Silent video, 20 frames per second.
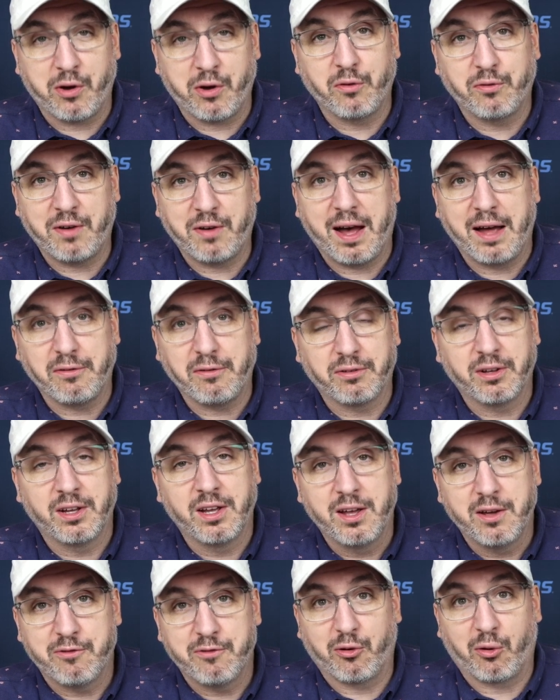105
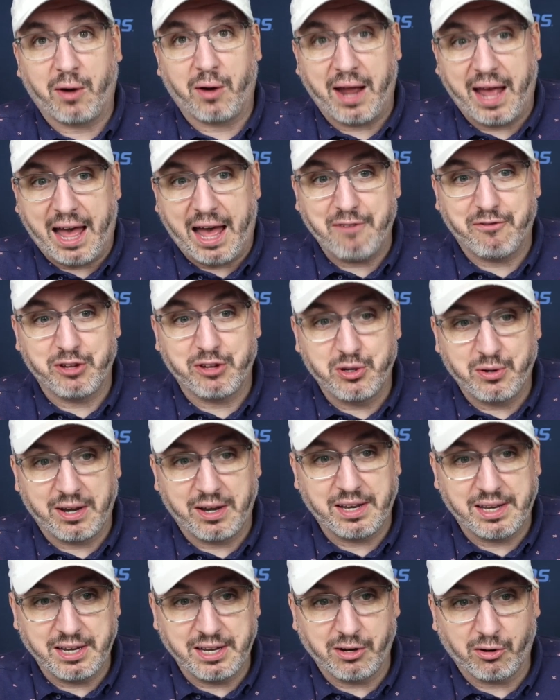for a half a
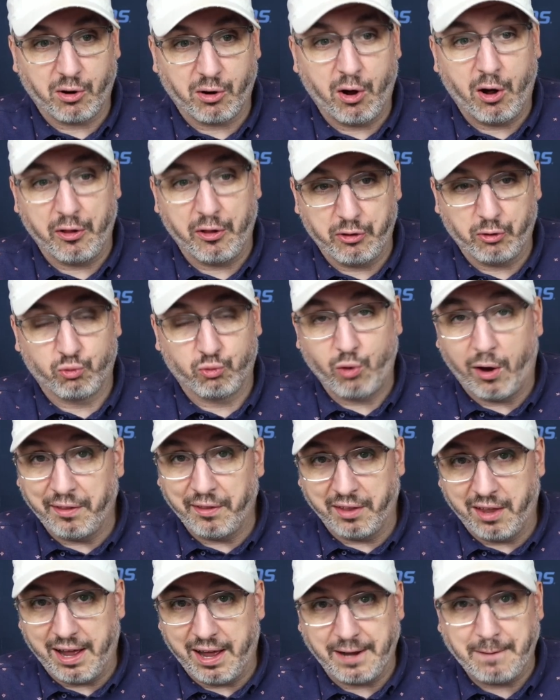unit here on the
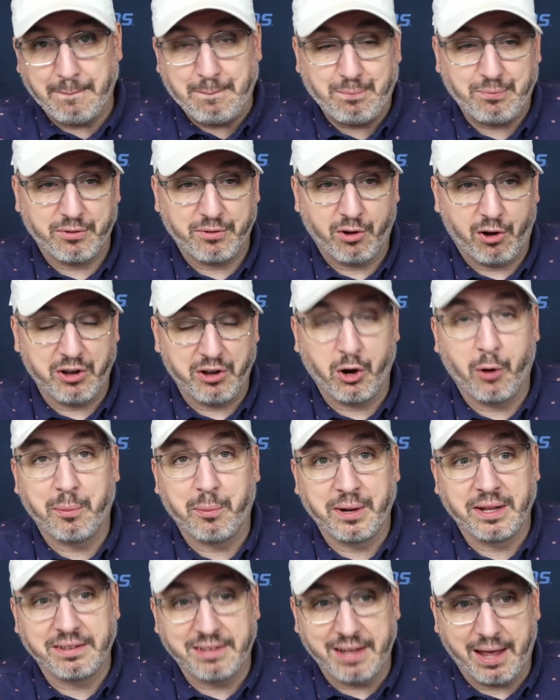run line on
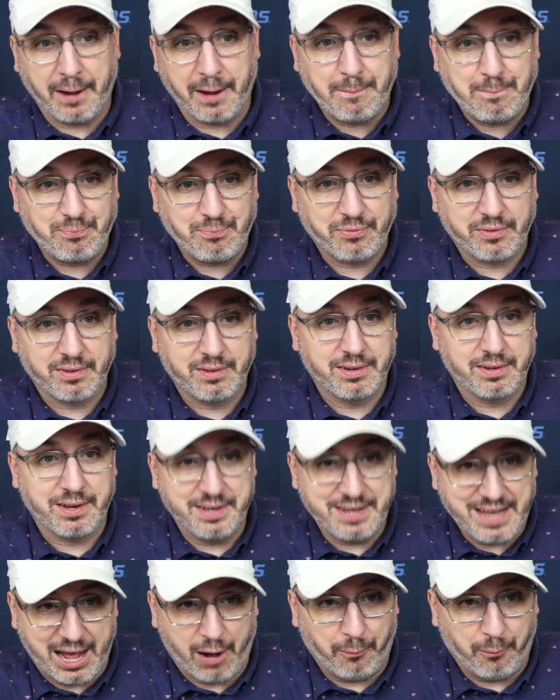opening day.
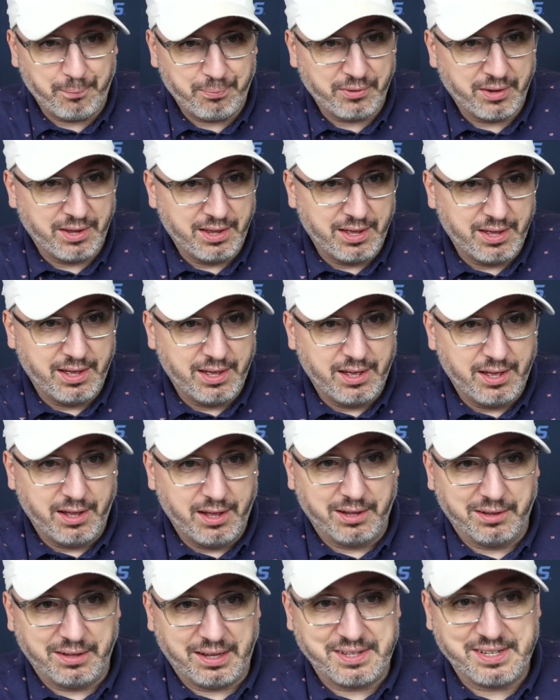Now,
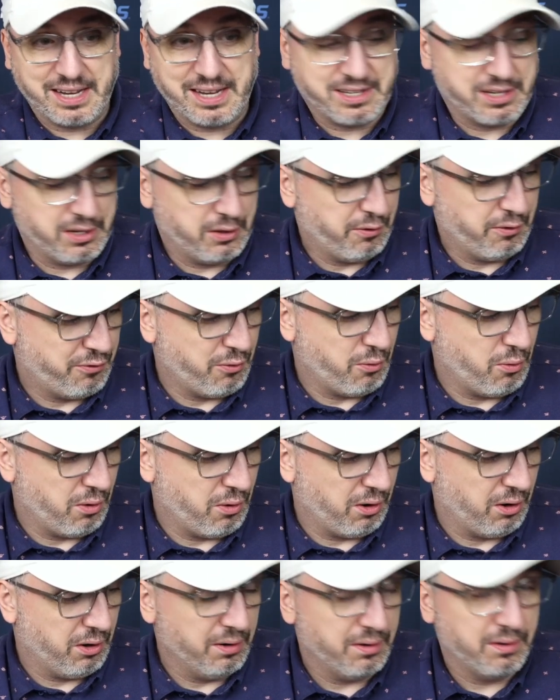let's get to the
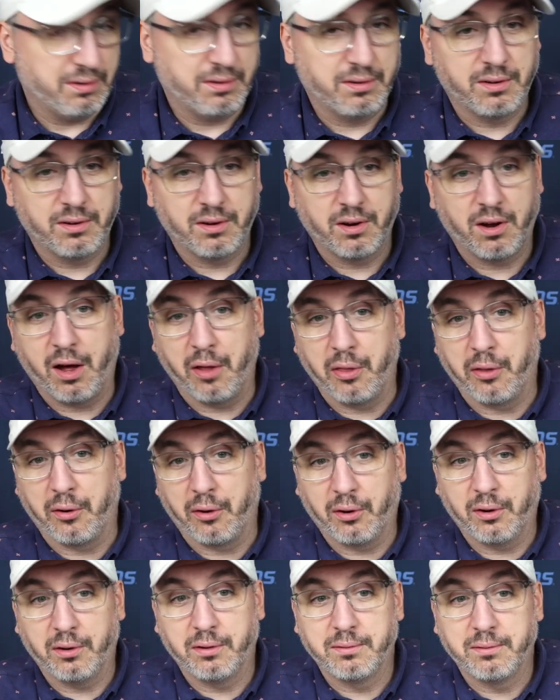4
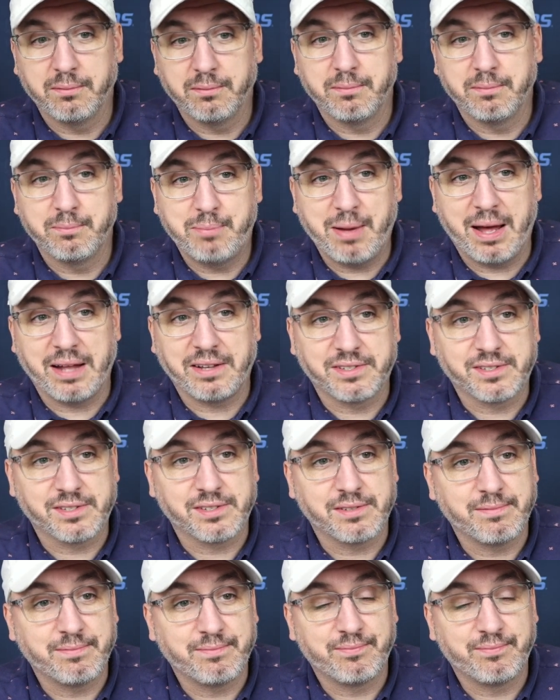other
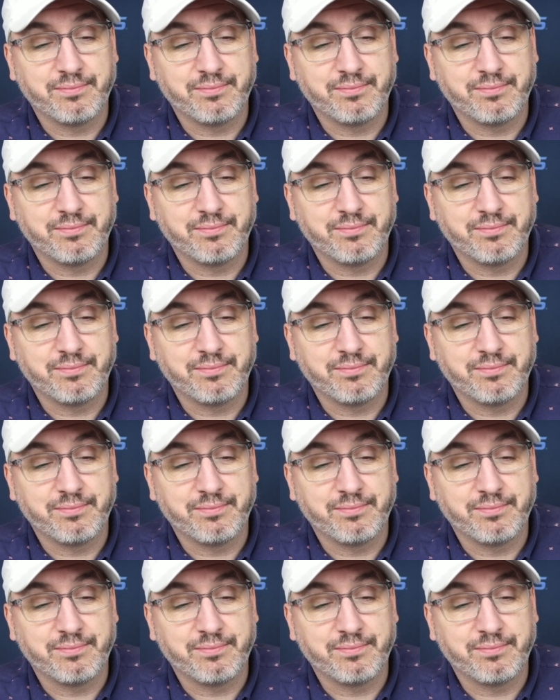bets.